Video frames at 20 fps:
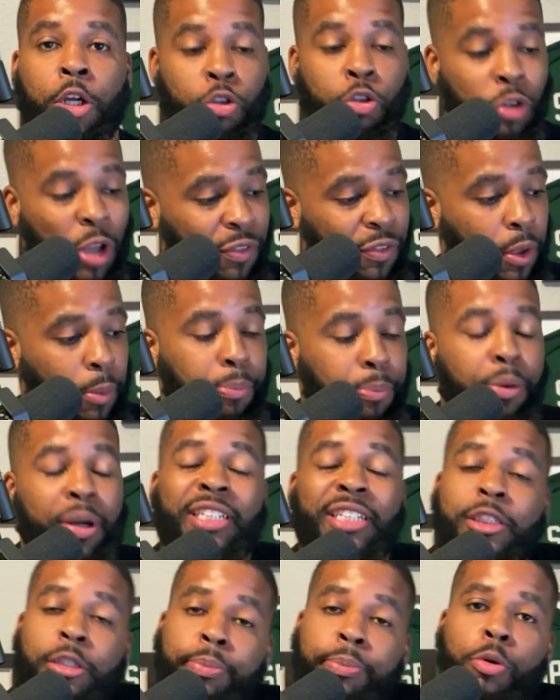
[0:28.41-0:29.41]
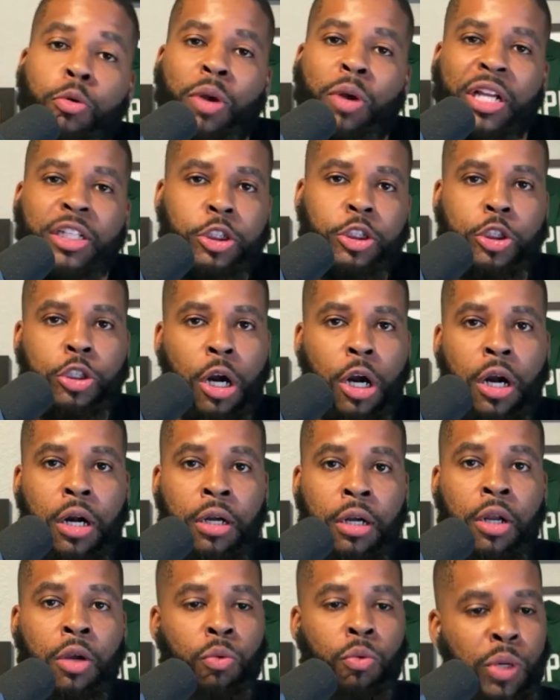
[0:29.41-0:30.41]
You have the principal registrar,
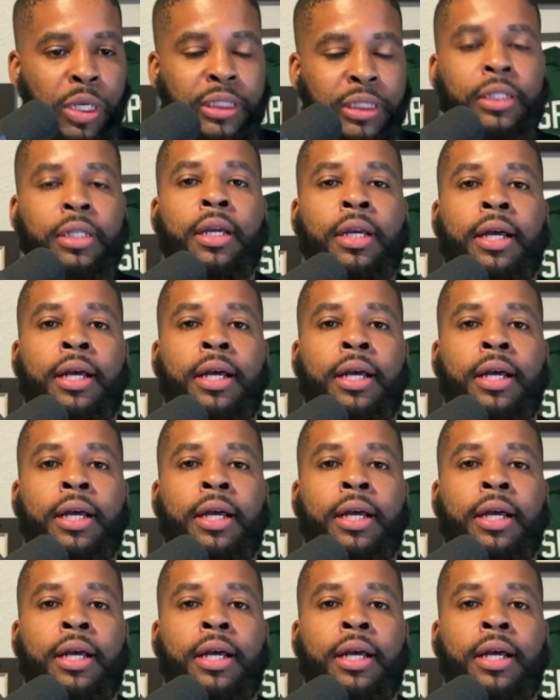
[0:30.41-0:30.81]
which